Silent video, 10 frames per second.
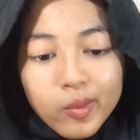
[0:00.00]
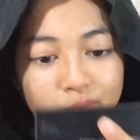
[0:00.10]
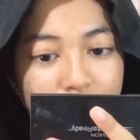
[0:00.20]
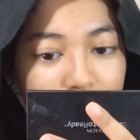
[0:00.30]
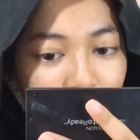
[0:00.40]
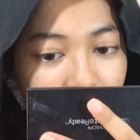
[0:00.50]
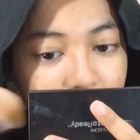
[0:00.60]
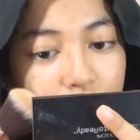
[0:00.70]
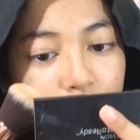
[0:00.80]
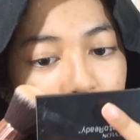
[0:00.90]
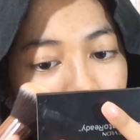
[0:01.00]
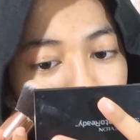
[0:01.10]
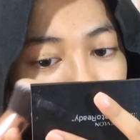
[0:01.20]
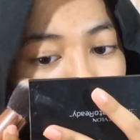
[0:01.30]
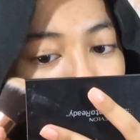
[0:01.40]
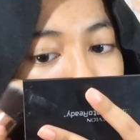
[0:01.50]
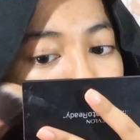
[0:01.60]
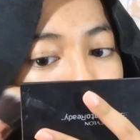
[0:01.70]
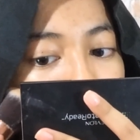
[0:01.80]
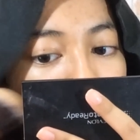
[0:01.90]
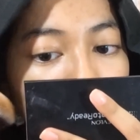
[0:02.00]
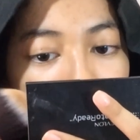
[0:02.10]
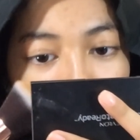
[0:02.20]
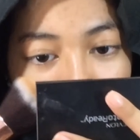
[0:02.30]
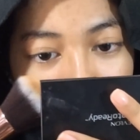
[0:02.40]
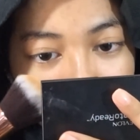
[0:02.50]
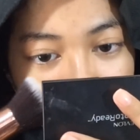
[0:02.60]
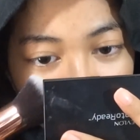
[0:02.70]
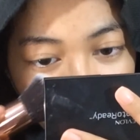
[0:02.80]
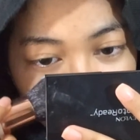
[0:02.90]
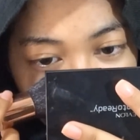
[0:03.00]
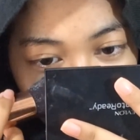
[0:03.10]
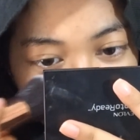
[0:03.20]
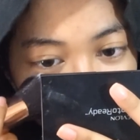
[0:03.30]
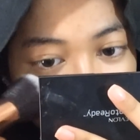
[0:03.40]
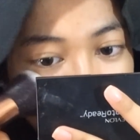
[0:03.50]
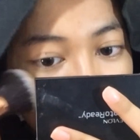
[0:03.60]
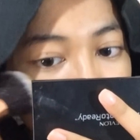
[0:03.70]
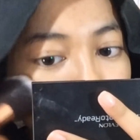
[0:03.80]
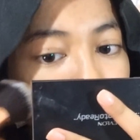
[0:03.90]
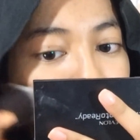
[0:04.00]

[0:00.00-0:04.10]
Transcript: I'm just going to apply this on my face.